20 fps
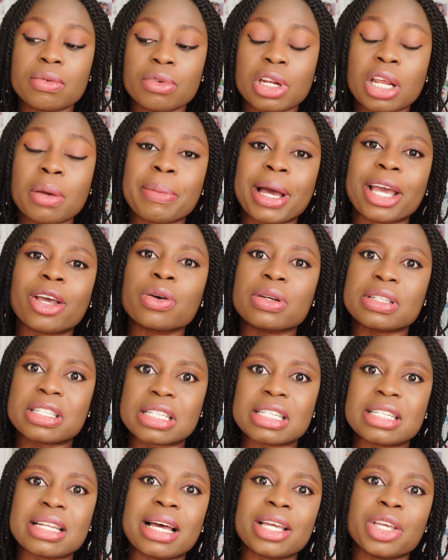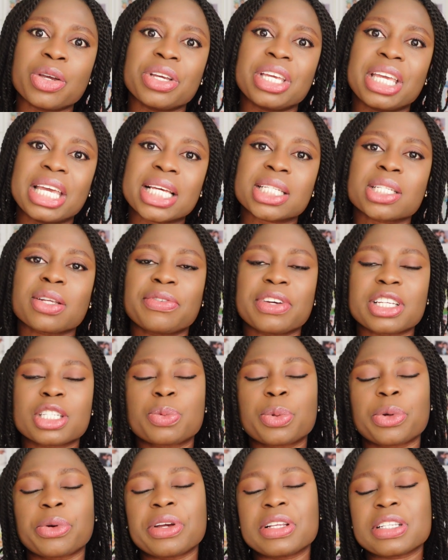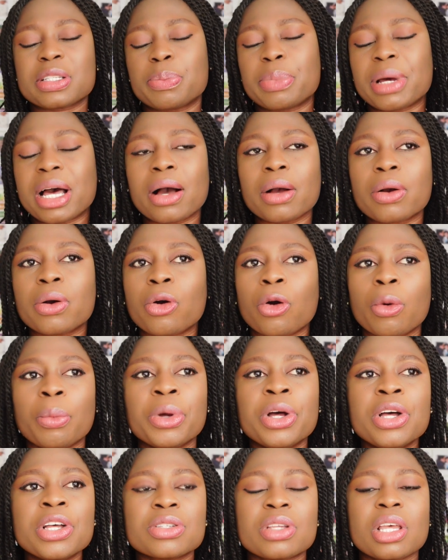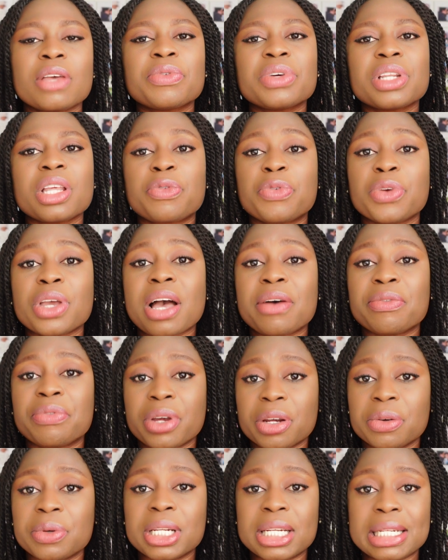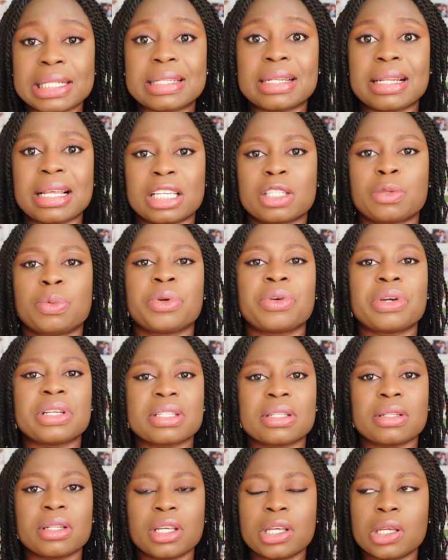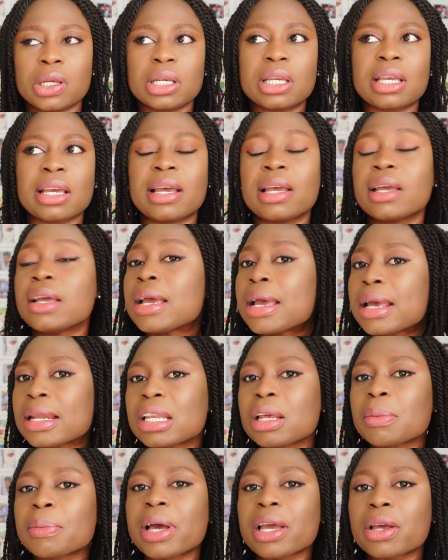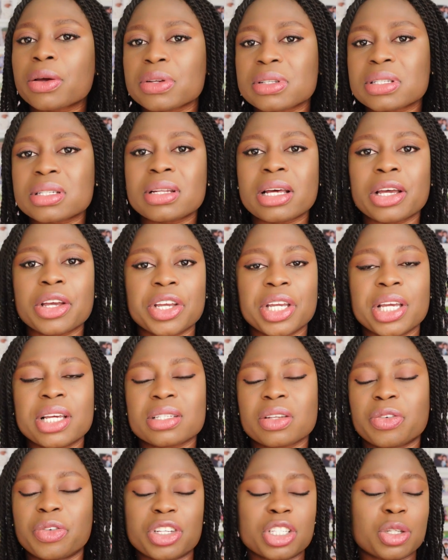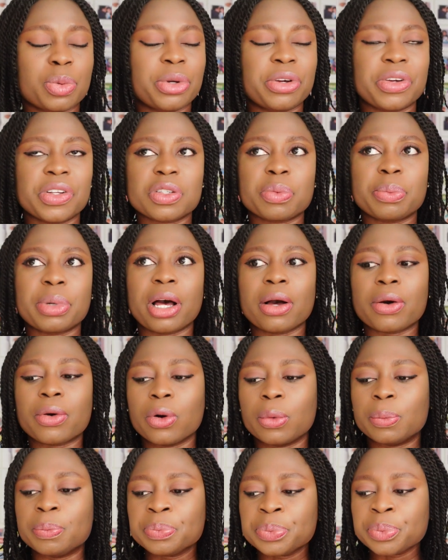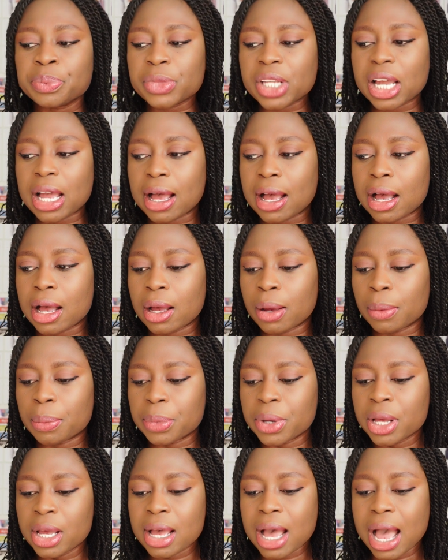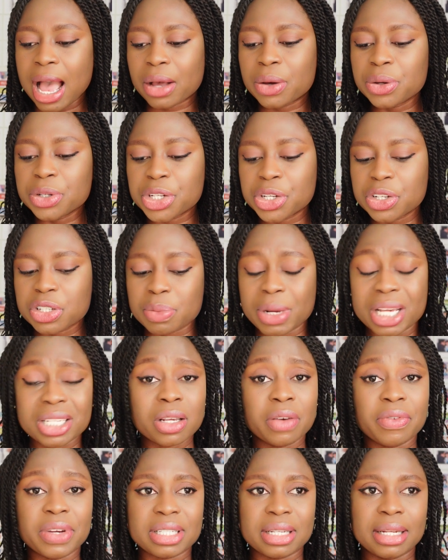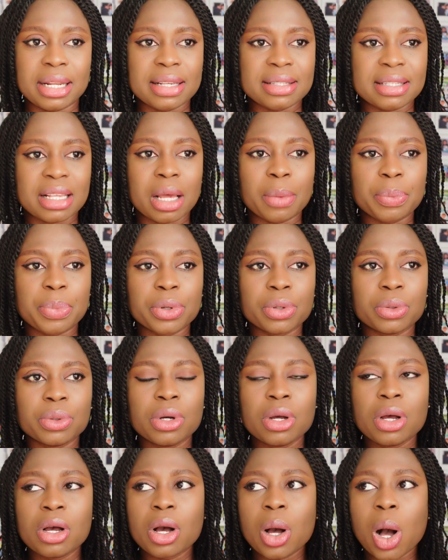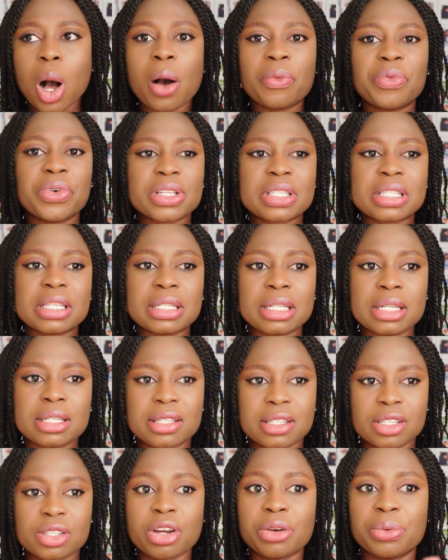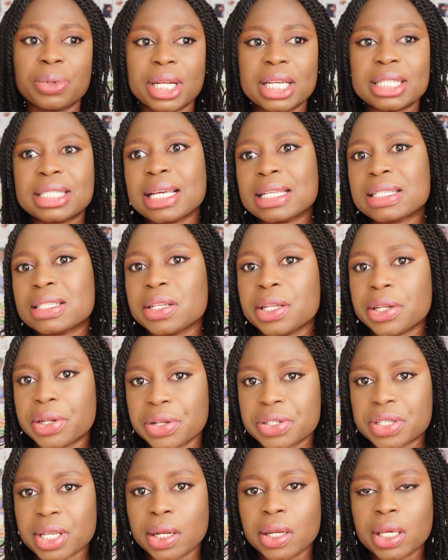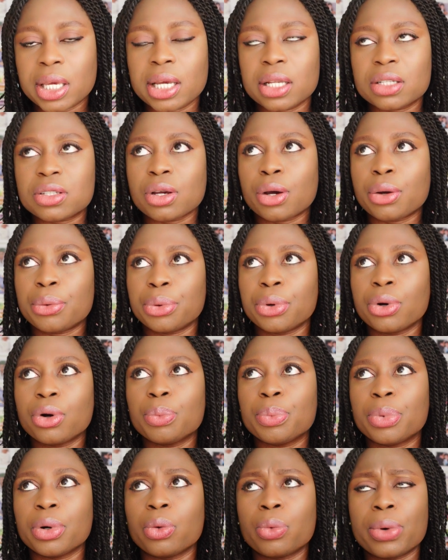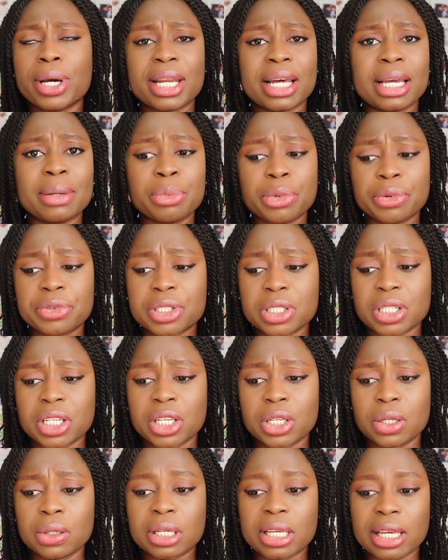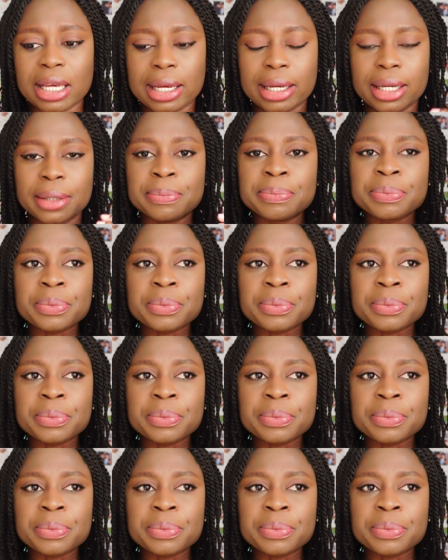might consider your years of experience back home. So even if you have very little experience in the UK, they might consider your years of experience back home. I could use myself as an example. Obviously this is not related to the nurse educator role, but when I moved to the UK,